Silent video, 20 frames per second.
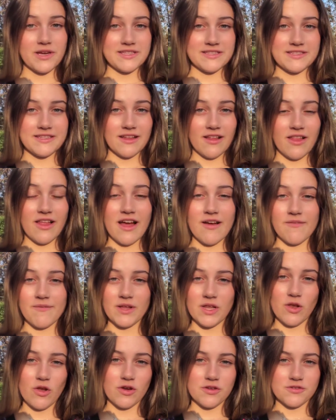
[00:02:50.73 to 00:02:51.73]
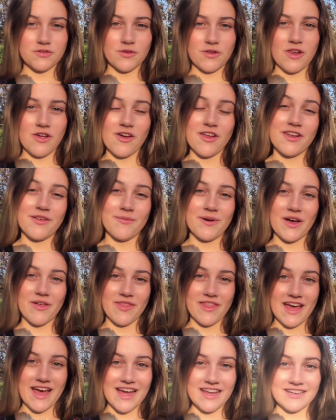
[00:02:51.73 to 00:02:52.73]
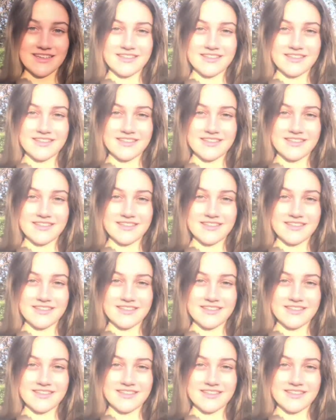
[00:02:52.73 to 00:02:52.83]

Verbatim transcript: I still have a lot to learn about that,